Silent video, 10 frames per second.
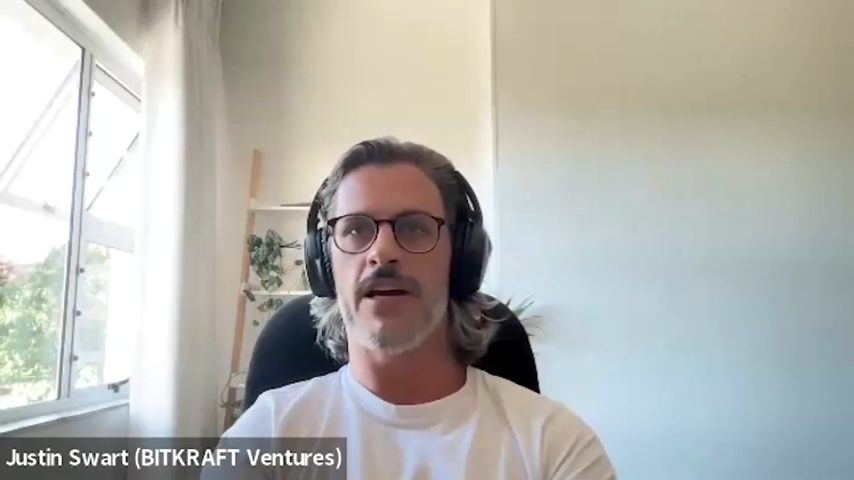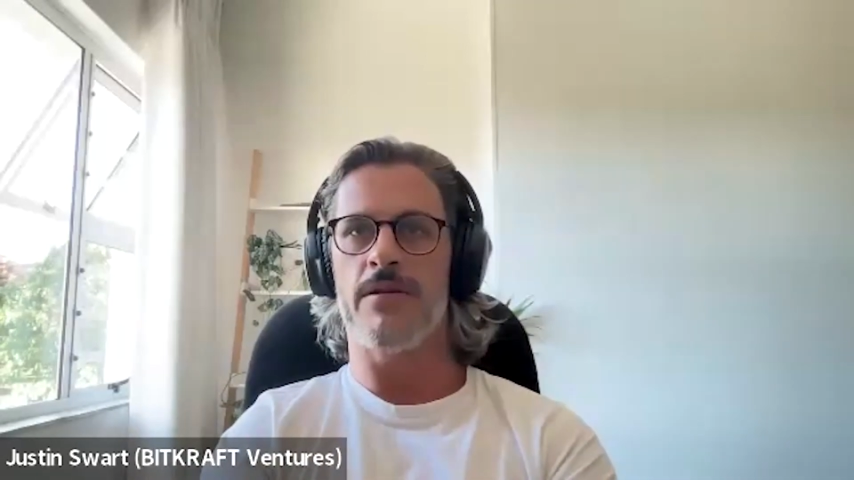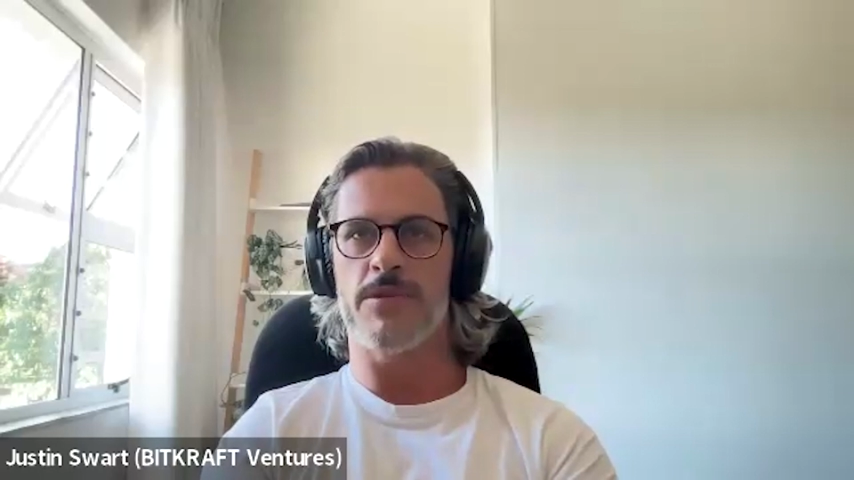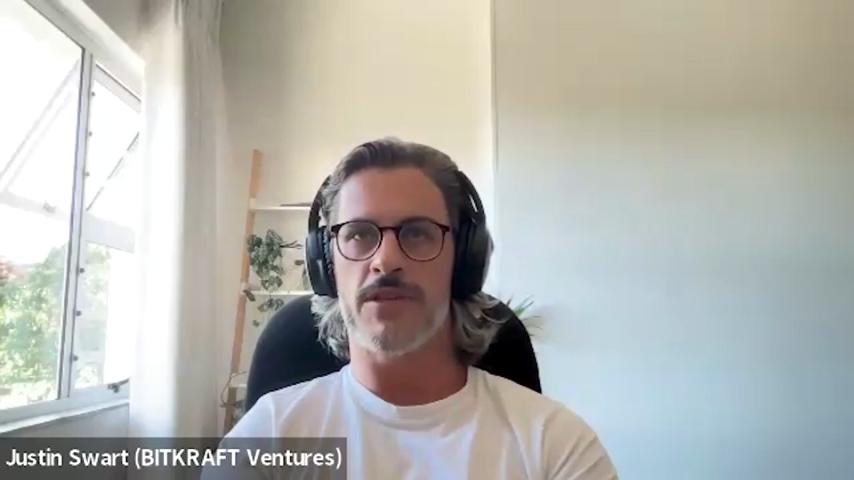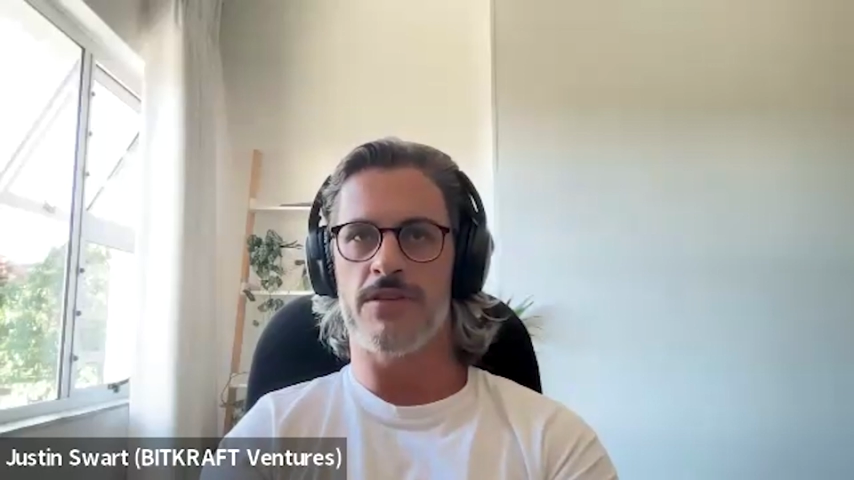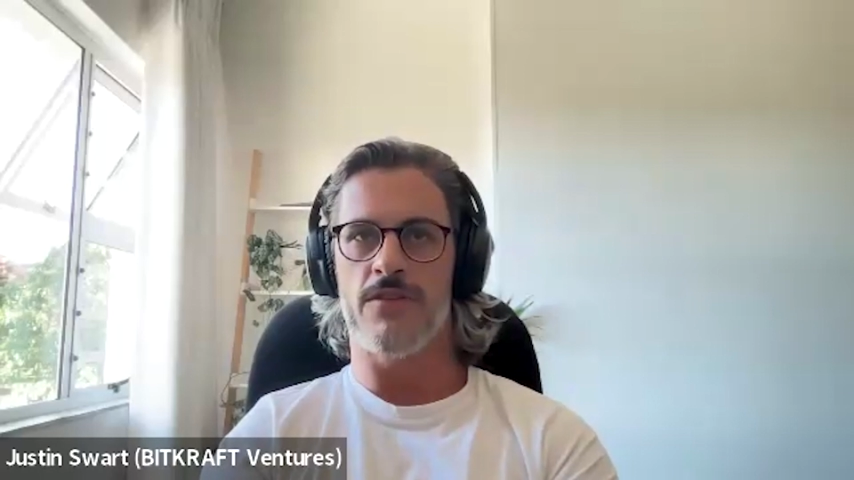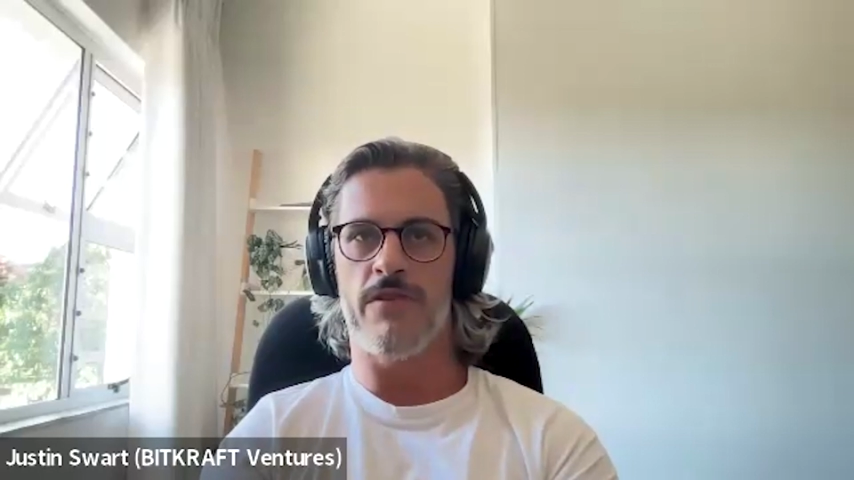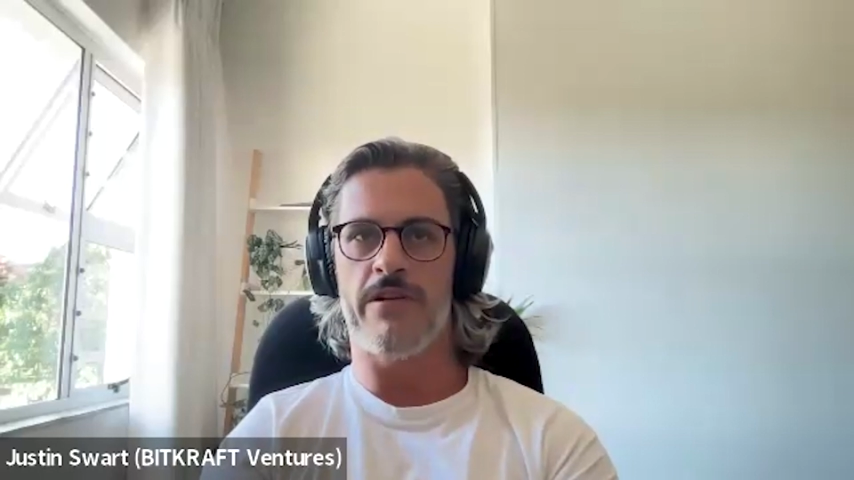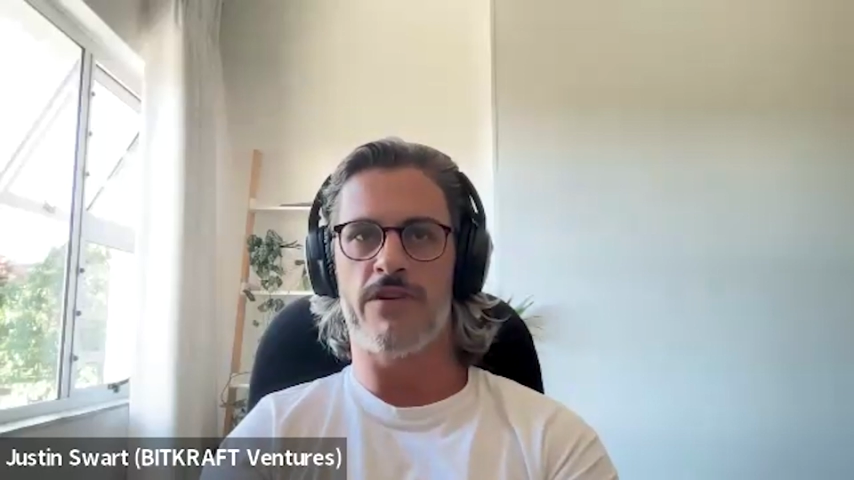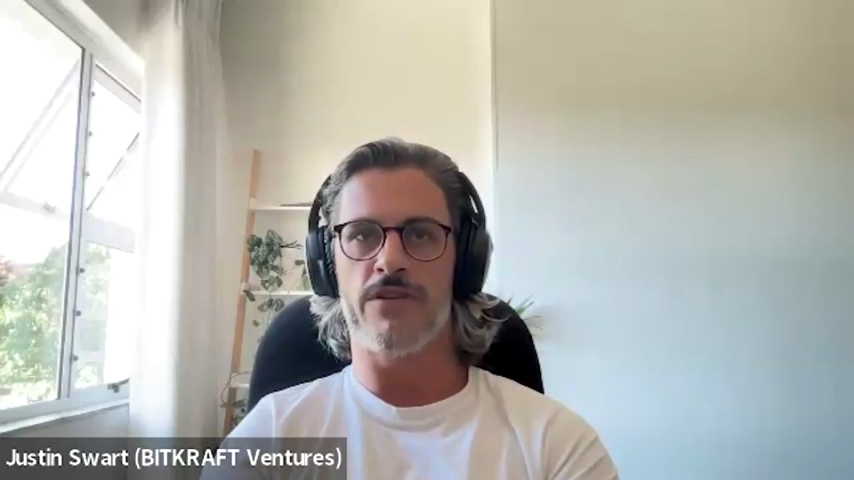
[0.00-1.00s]
80% of the
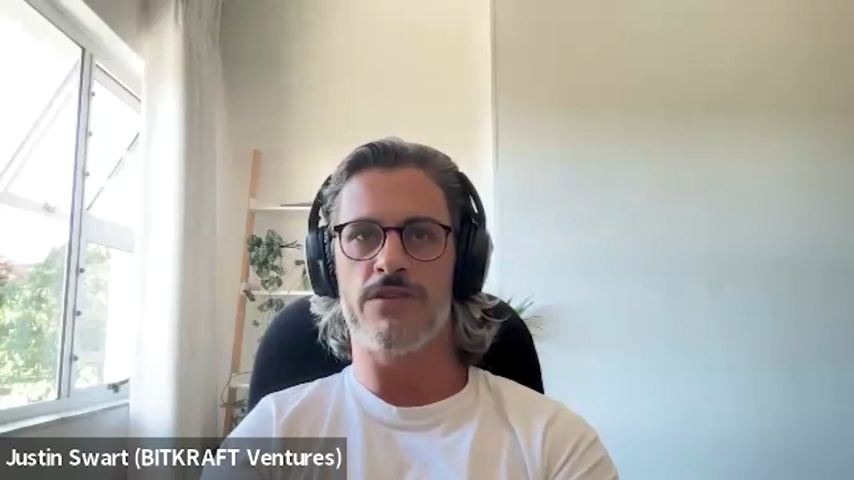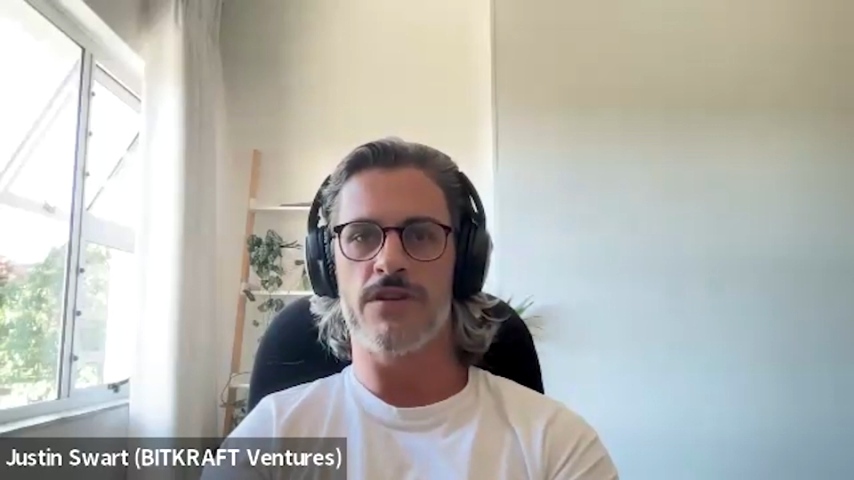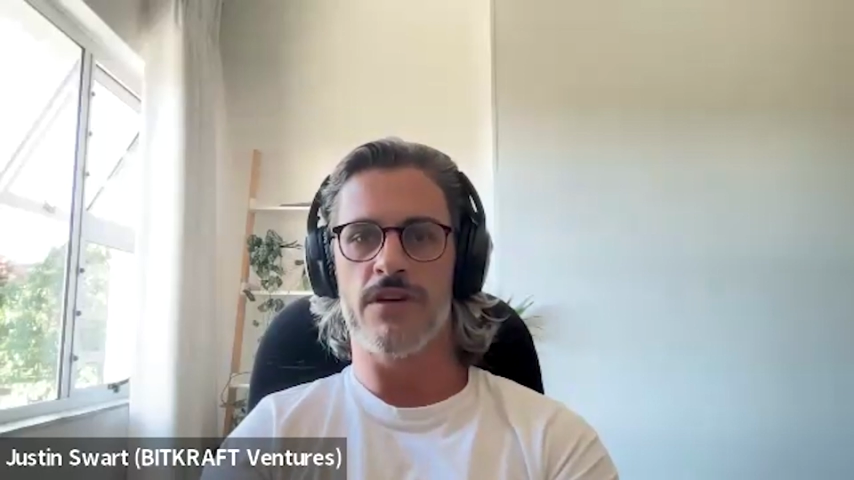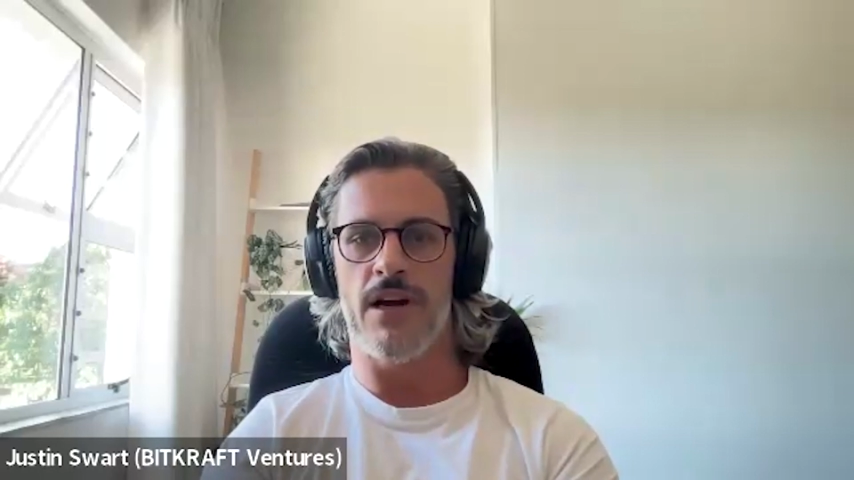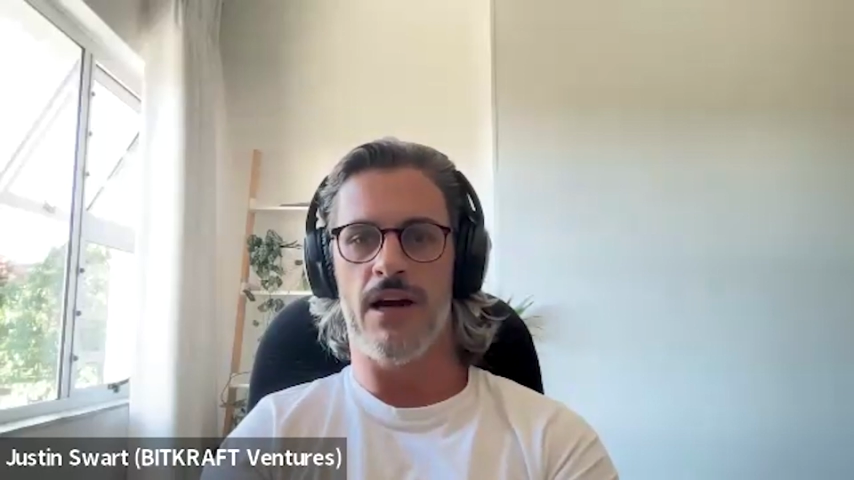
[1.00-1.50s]
revenues.